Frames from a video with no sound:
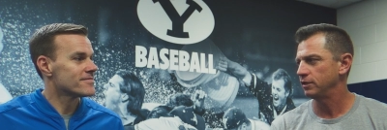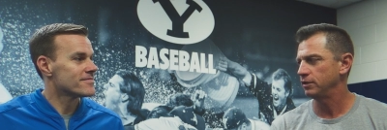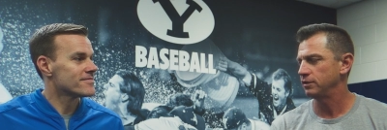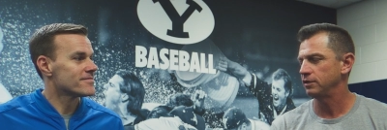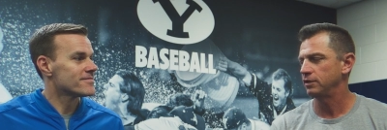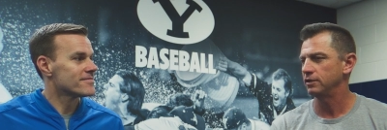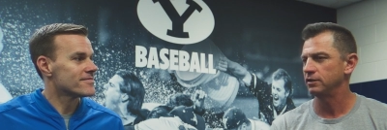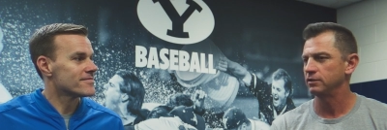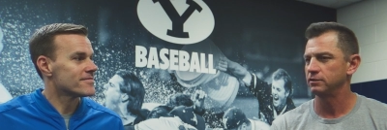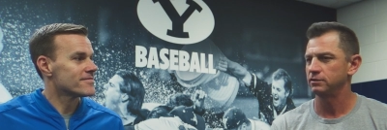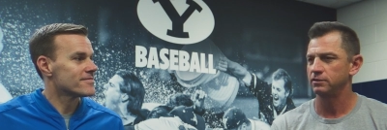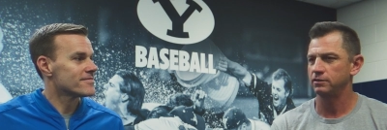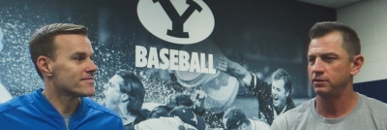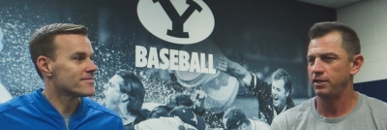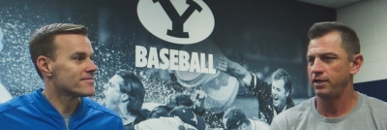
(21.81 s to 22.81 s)
Speaker 1: and uh,
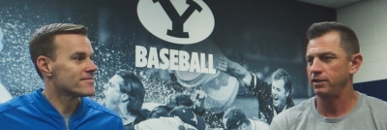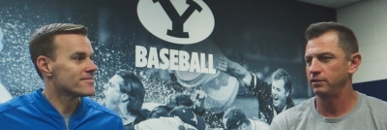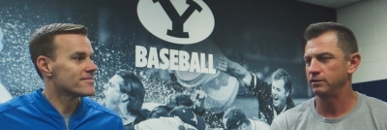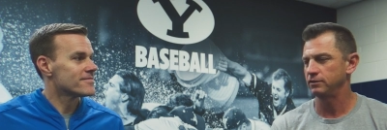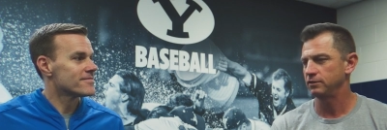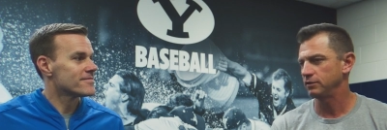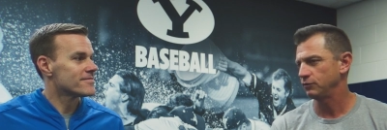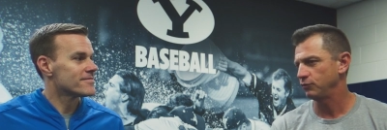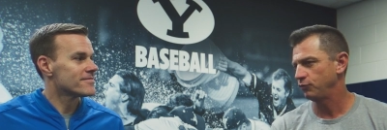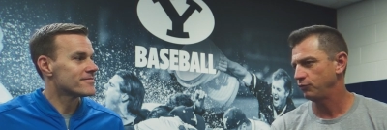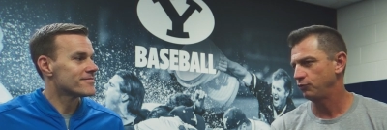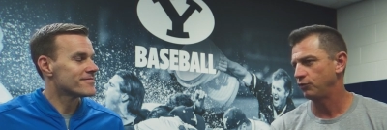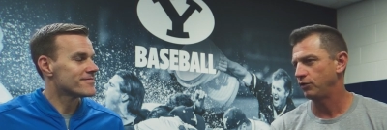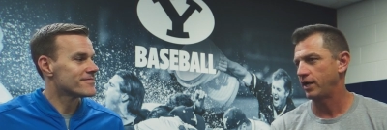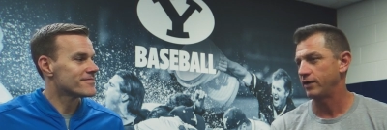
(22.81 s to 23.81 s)
hey,
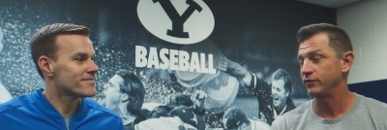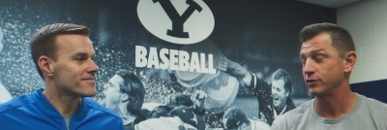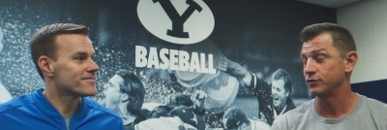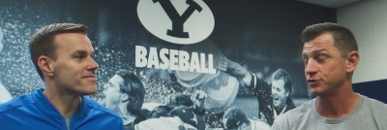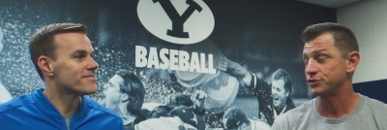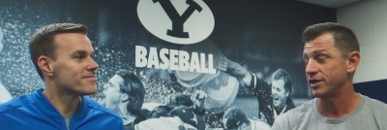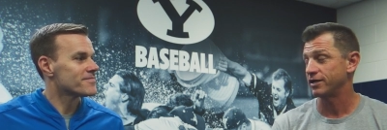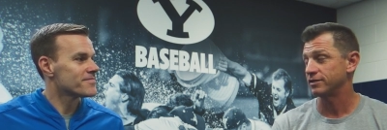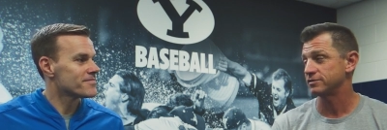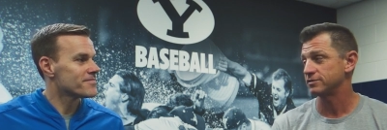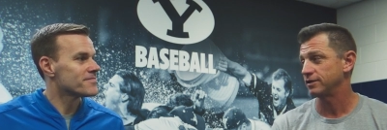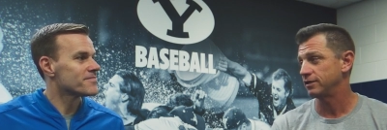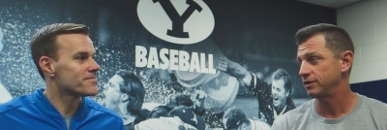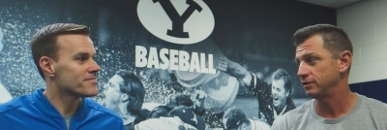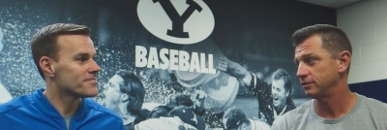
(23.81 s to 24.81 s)
we'll have another
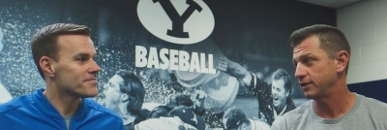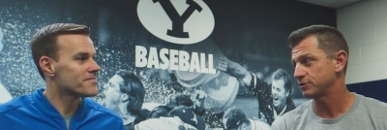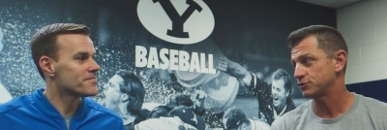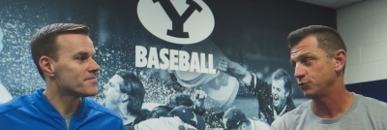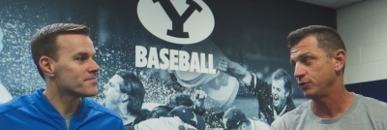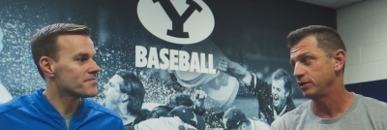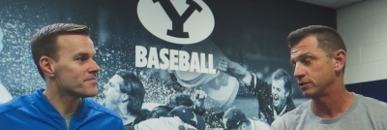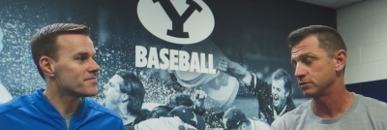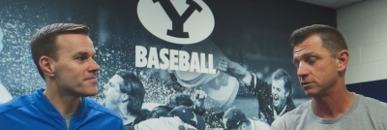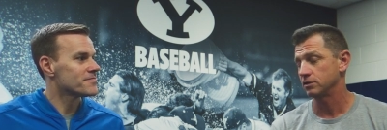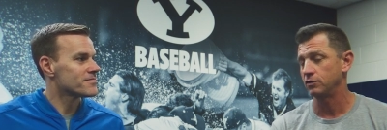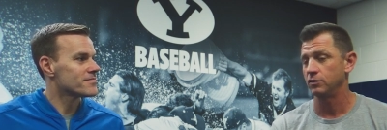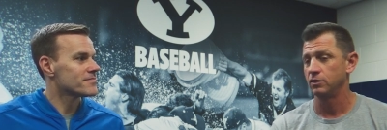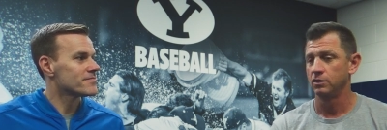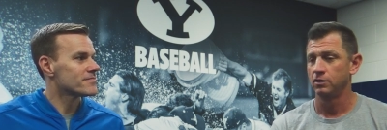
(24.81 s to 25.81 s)
chance uh, next week.
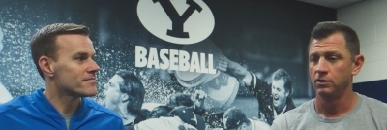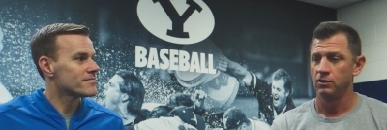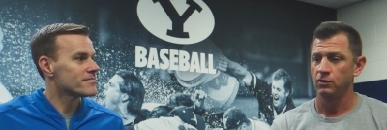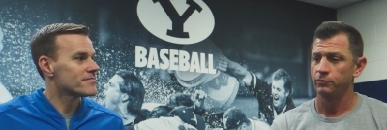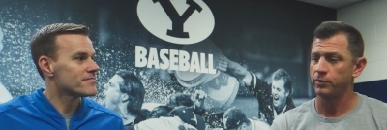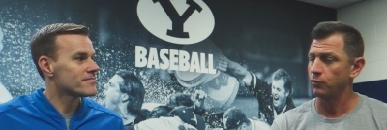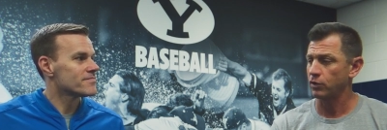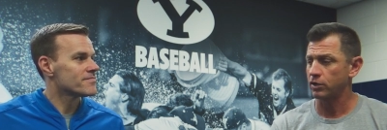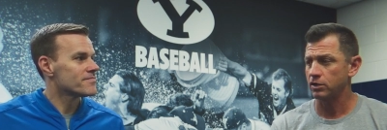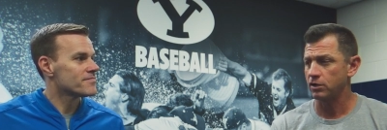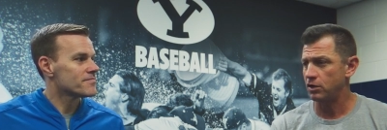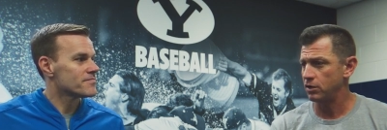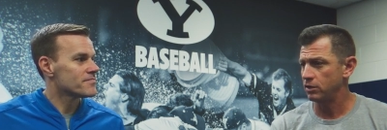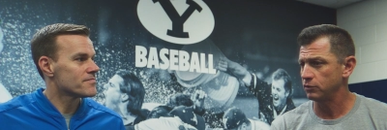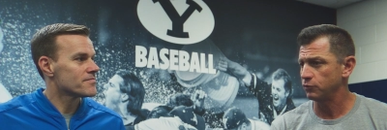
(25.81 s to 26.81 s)
So been working
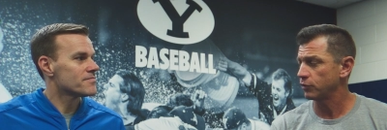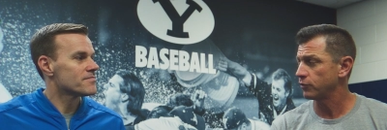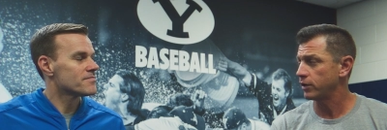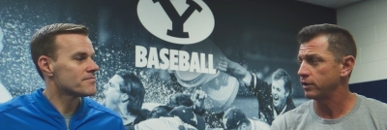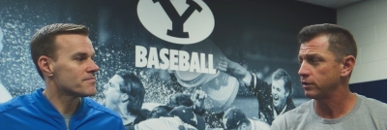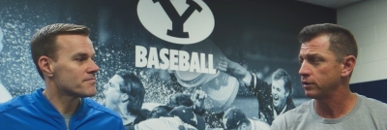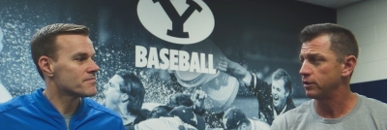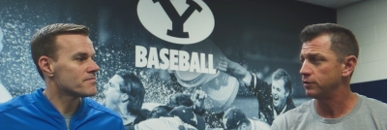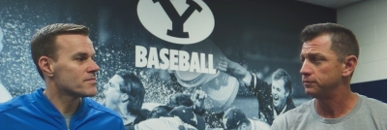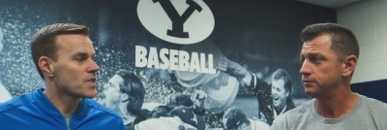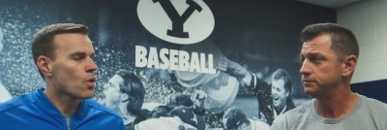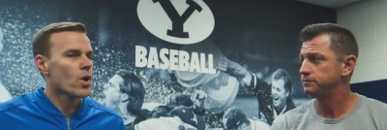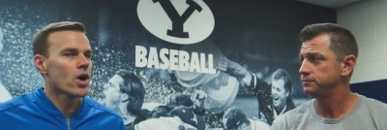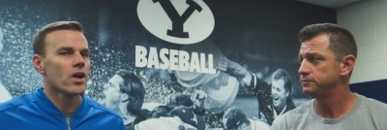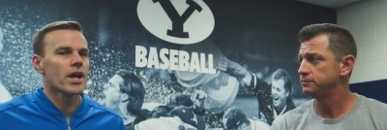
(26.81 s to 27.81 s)
hard and we're ready to go.
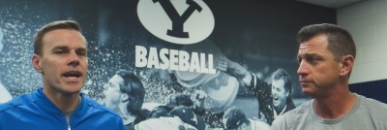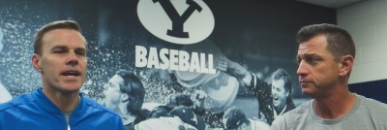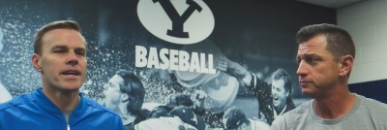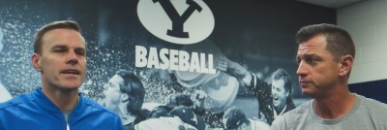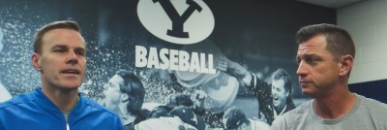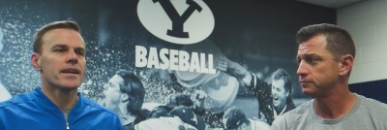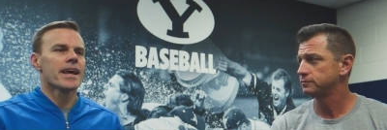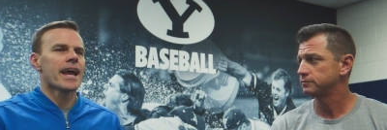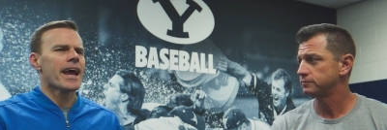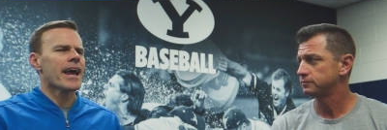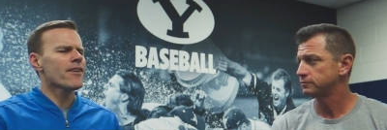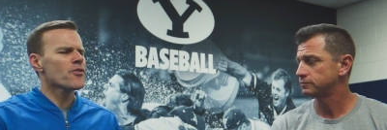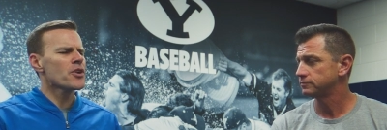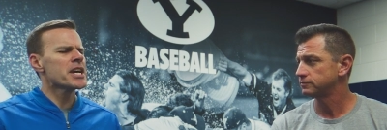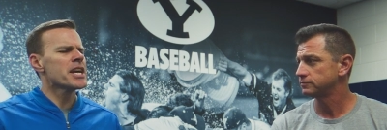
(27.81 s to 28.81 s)
Speaker 2: Well, and
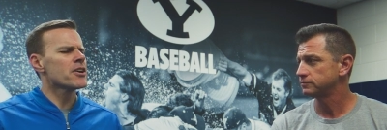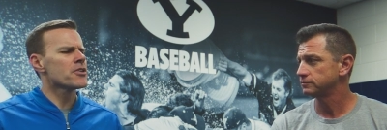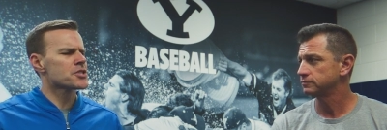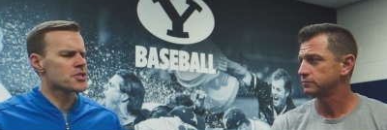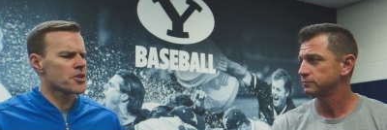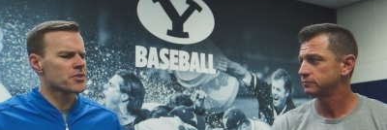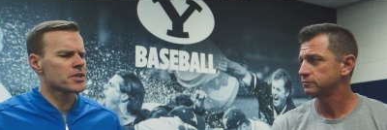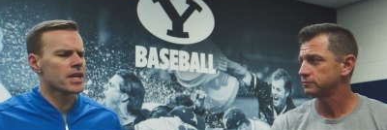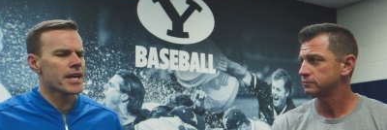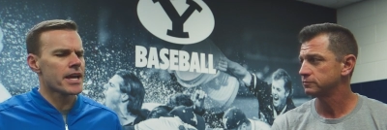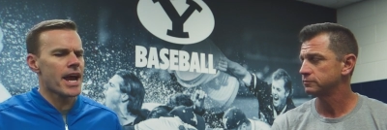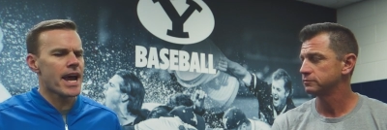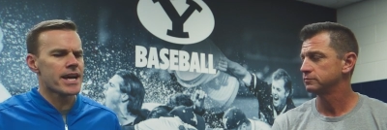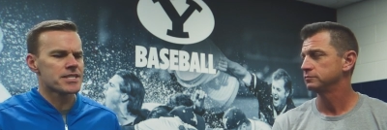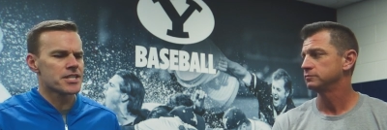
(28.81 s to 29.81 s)
every year
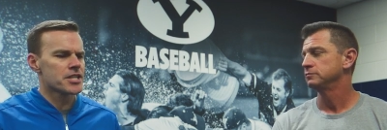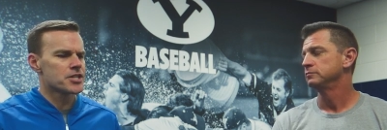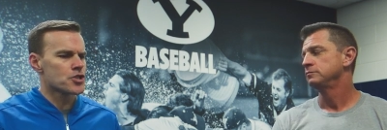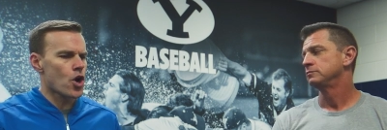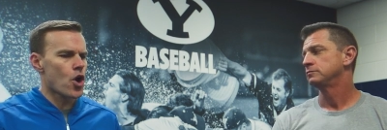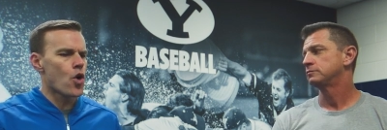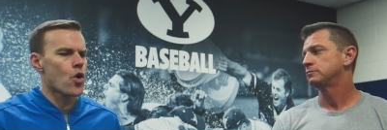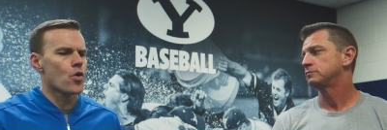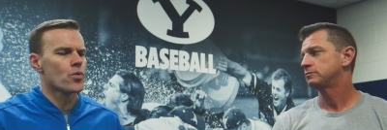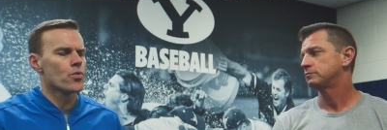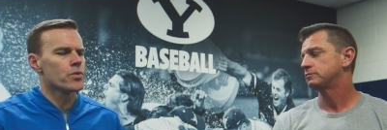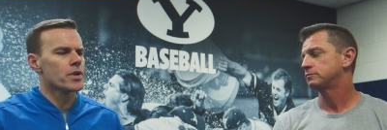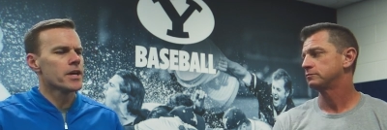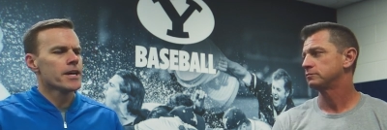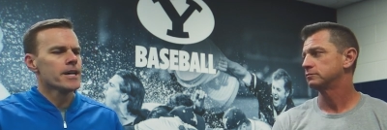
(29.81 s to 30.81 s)
certainly has its
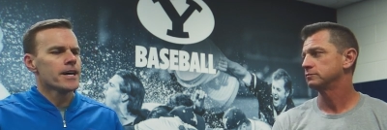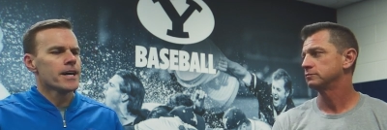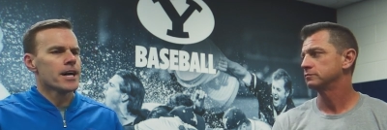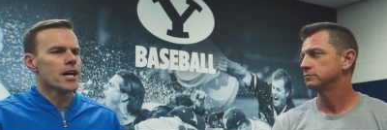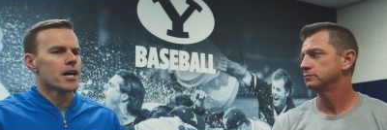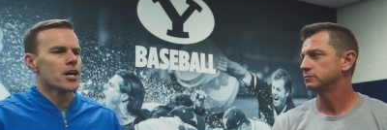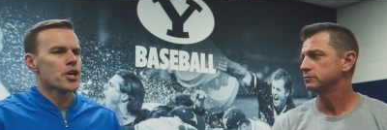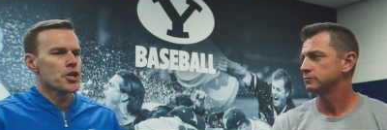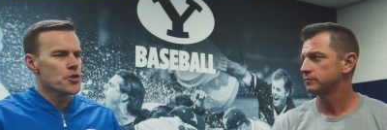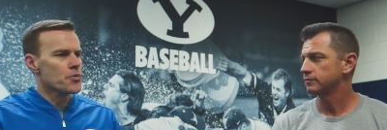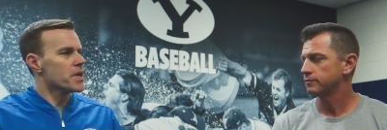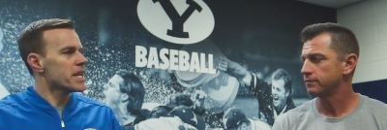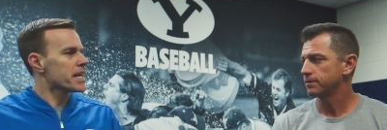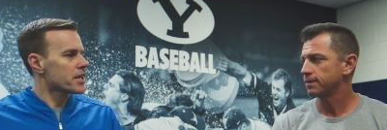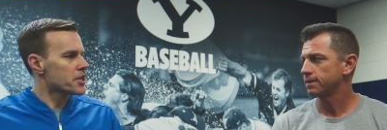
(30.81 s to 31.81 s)
own uh,
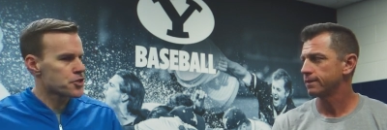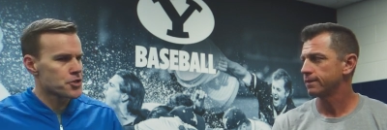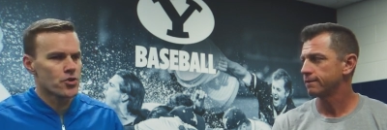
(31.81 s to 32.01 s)
uniqueness